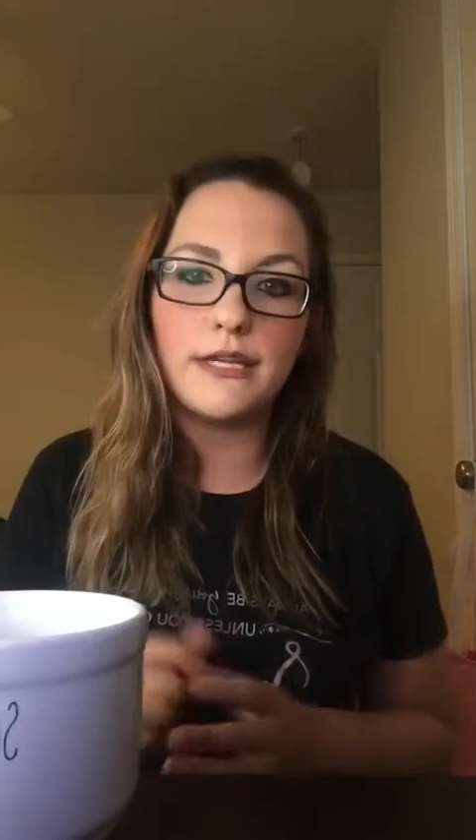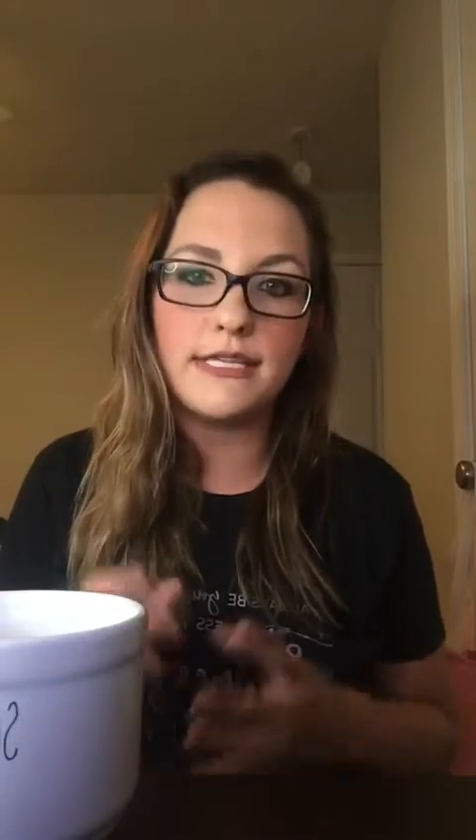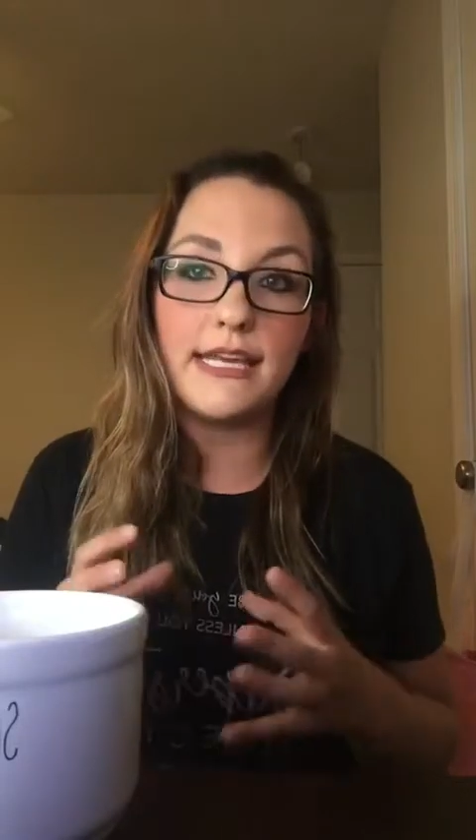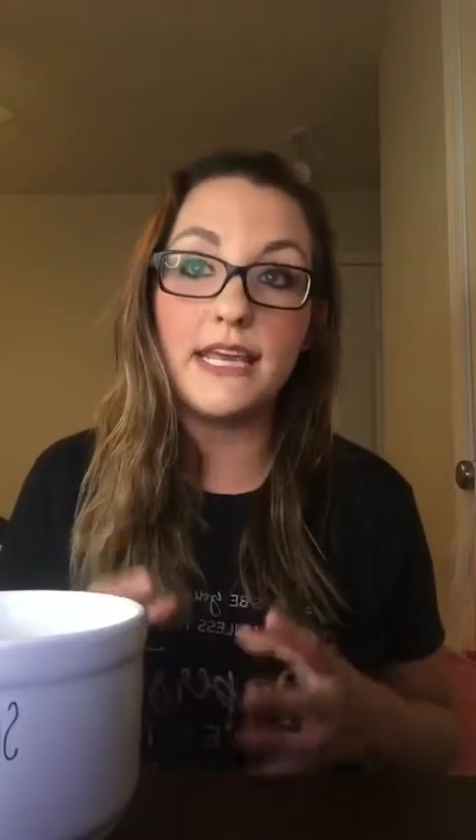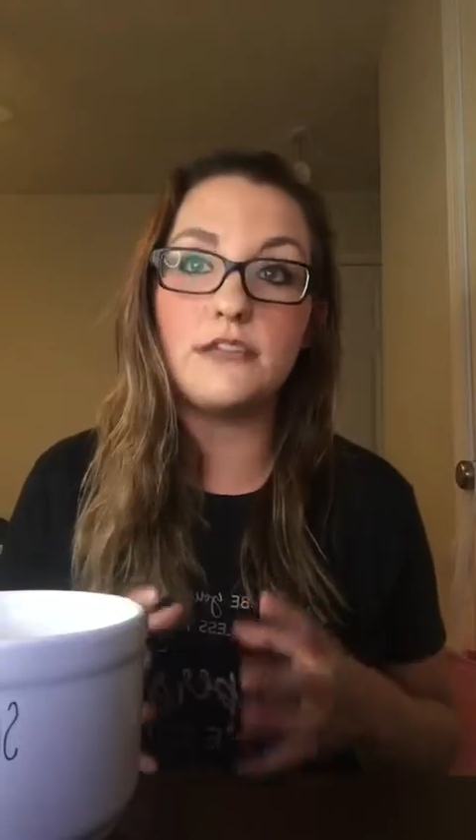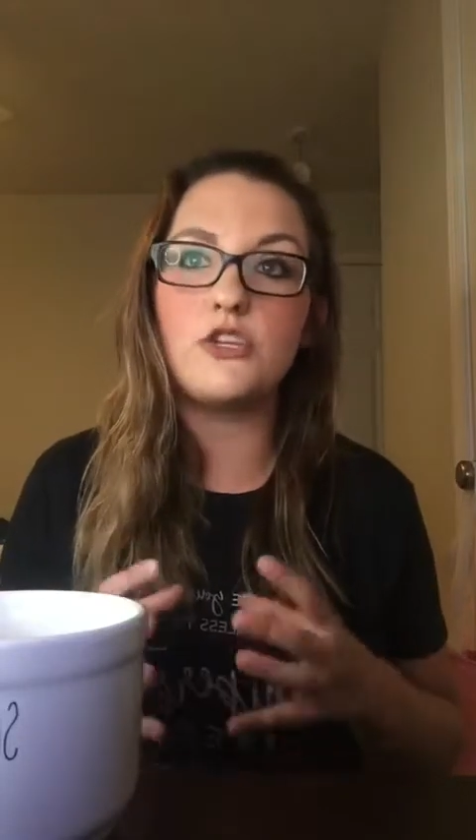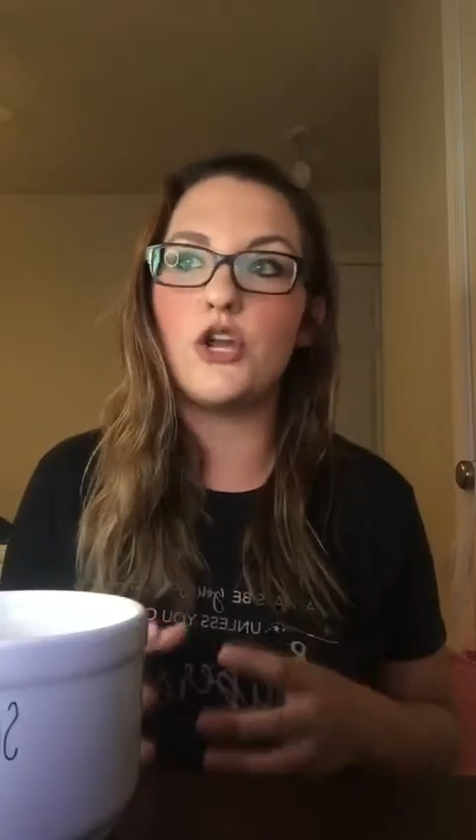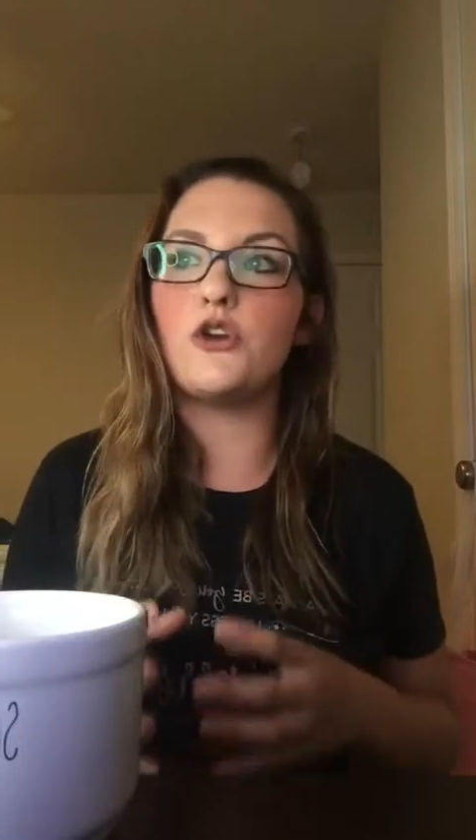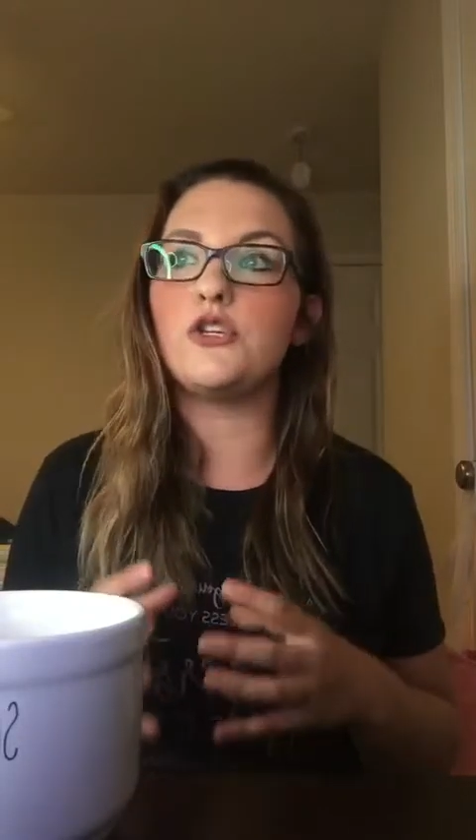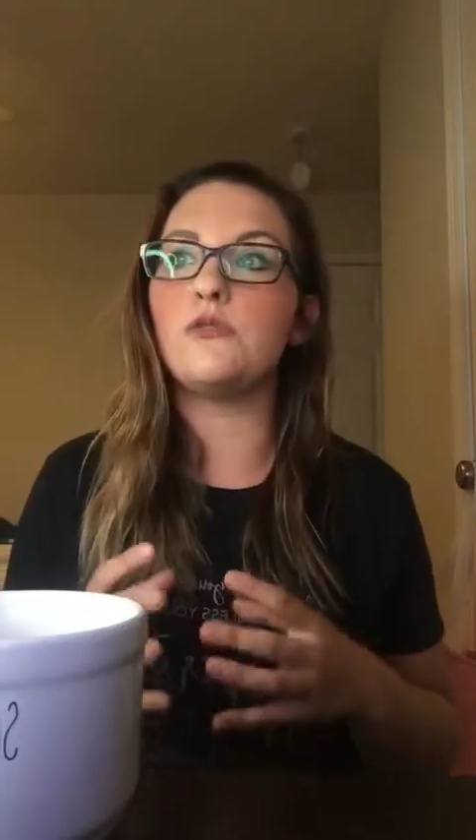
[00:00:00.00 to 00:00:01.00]
to get to
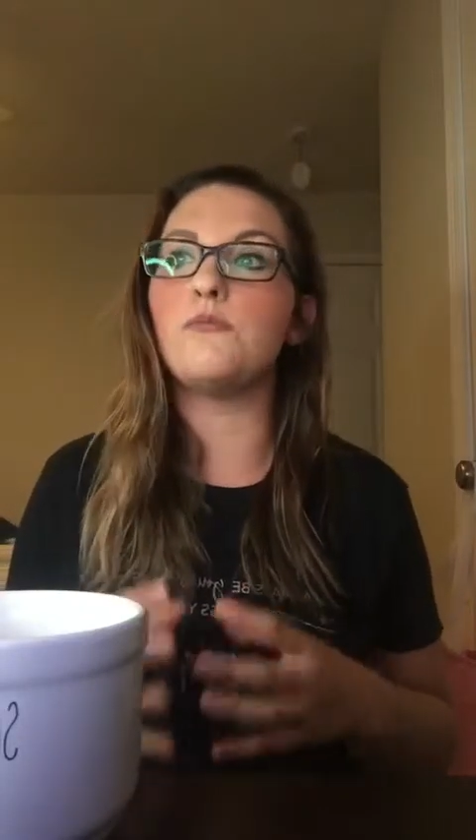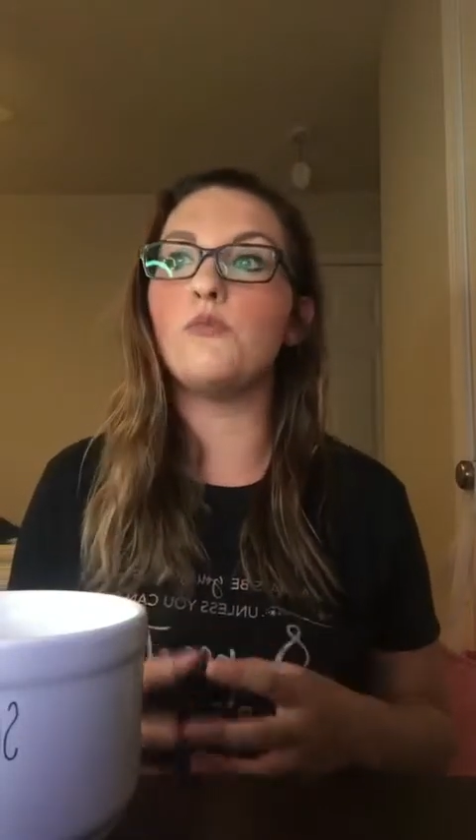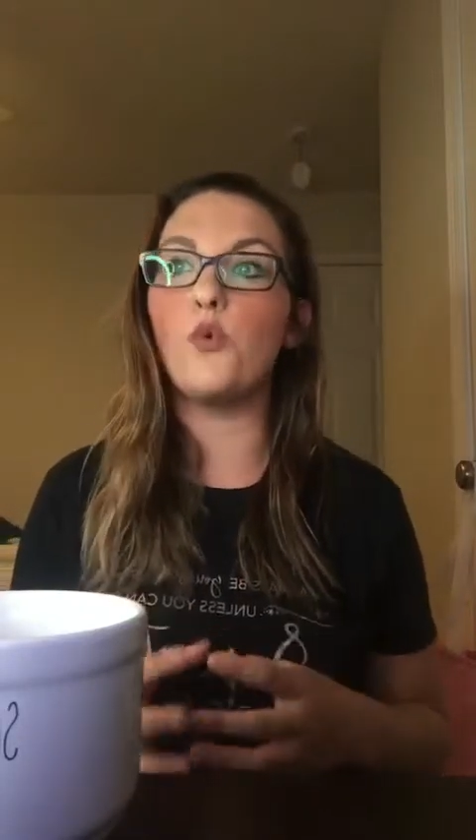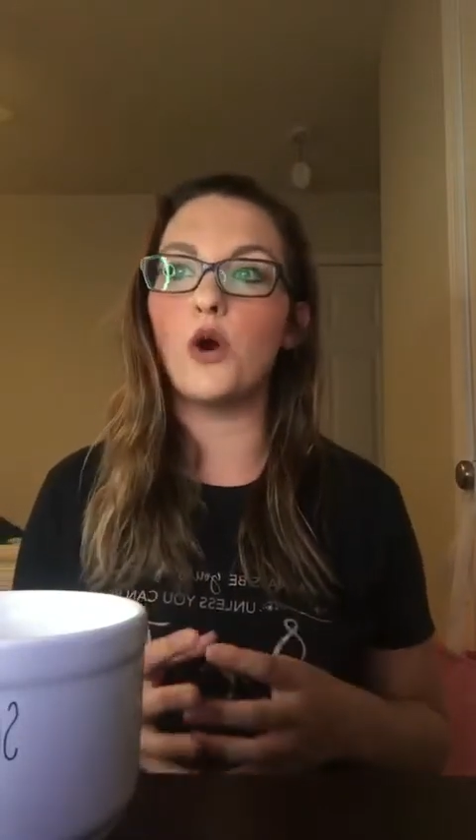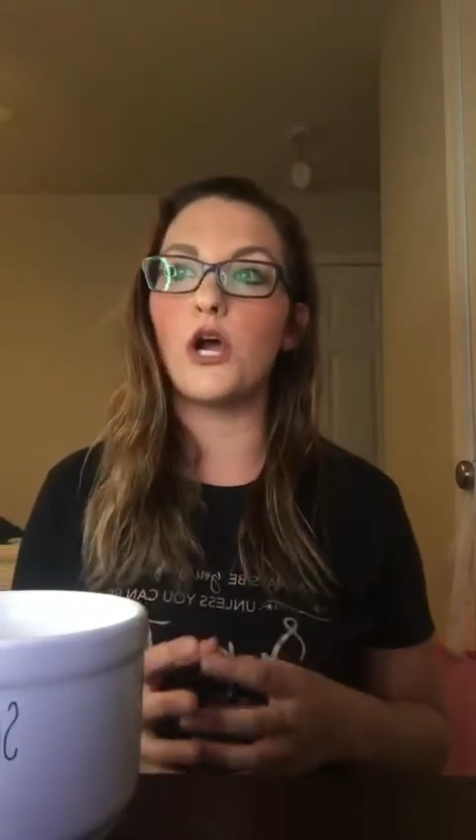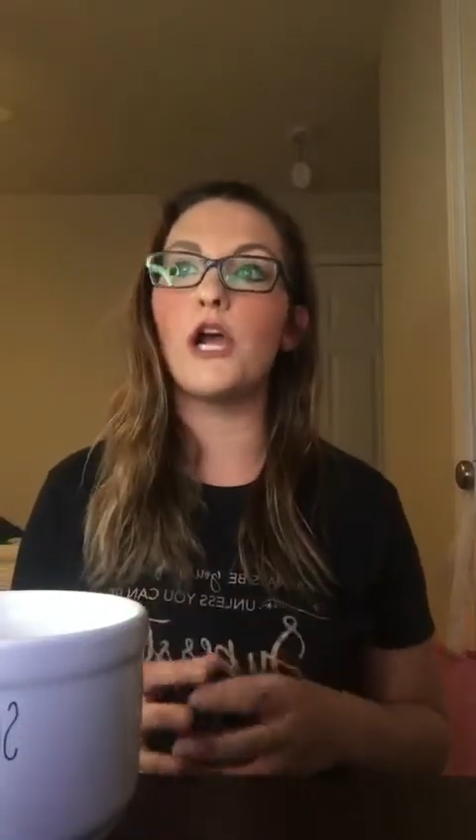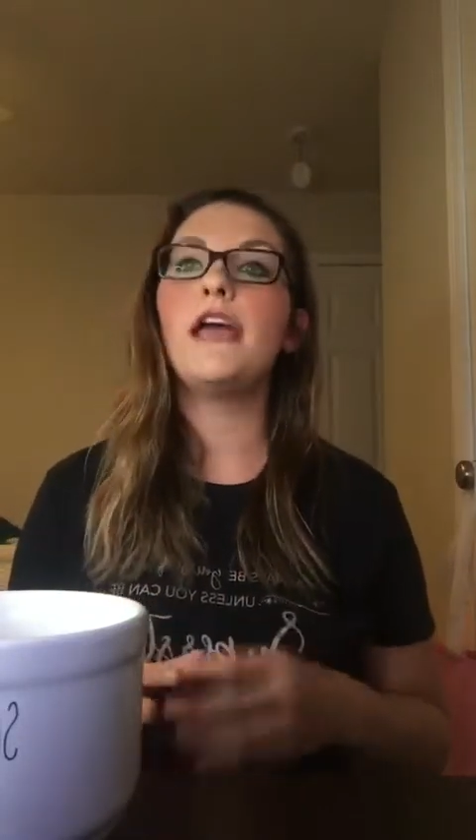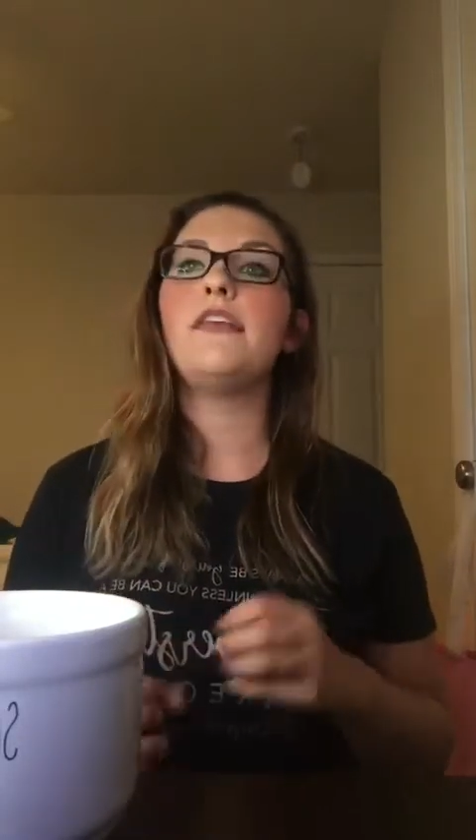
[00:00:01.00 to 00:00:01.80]
know you more.